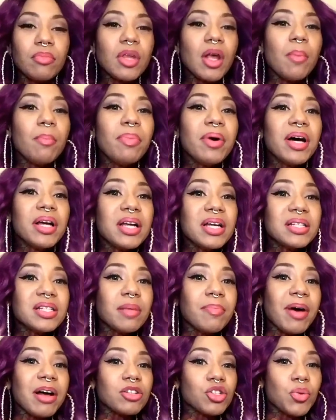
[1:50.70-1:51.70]
but it's
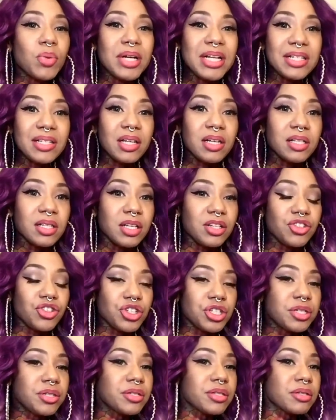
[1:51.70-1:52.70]
about 26
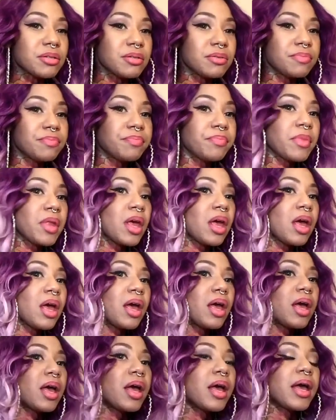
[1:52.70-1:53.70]
inches.
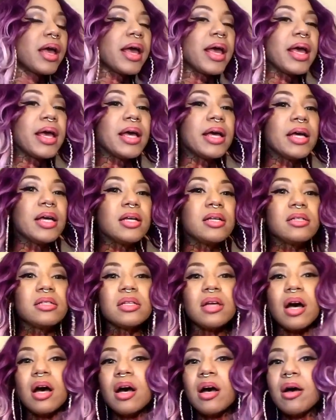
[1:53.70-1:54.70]
And
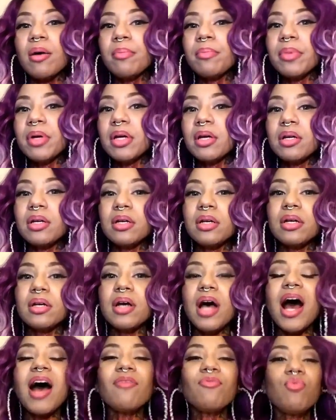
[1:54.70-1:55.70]

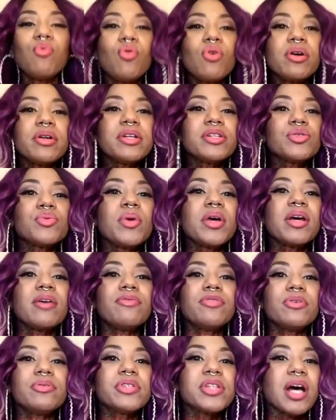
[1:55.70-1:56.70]
I've worn this wig a
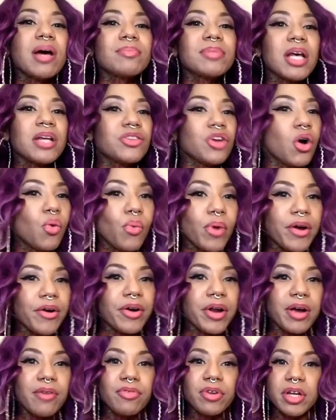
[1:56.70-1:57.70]
few times. I don't
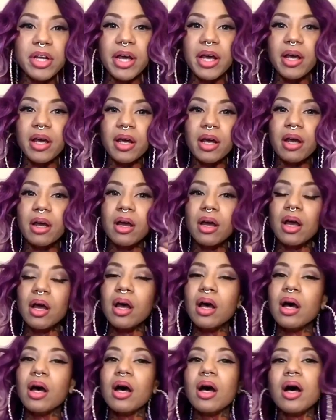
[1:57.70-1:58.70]
wear it every day.
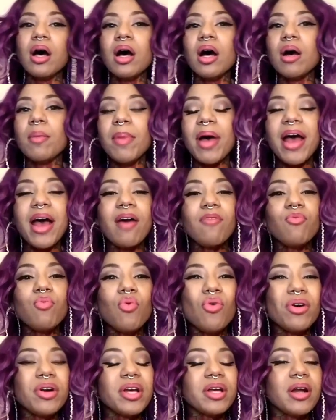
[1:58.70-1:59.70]
I have
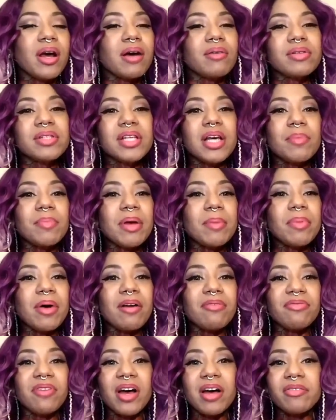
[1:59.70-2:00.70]
worn it, I would say, maybe
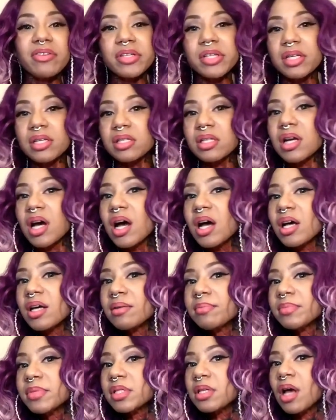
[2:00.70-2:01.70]
about 5 or 6
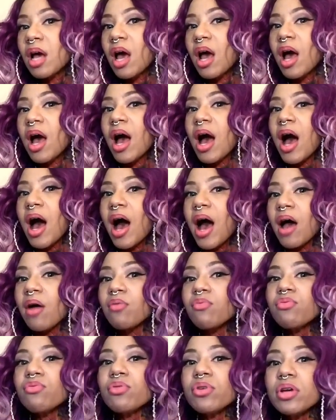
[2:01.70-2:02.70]
times. I
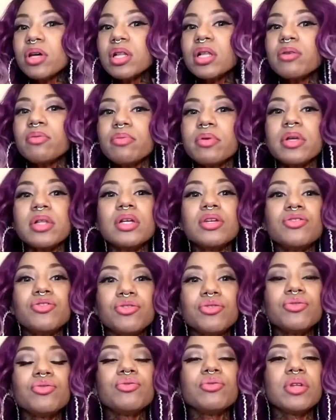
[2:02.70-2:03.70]
really, really
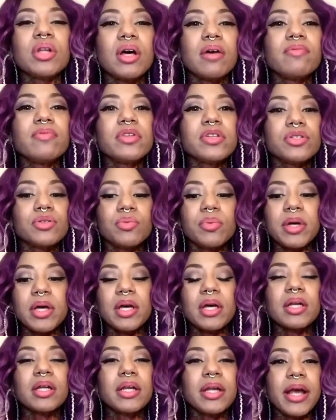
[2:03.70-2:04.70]
do love this
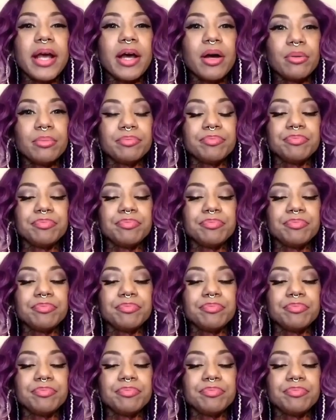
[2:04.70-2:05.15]
wig. Now,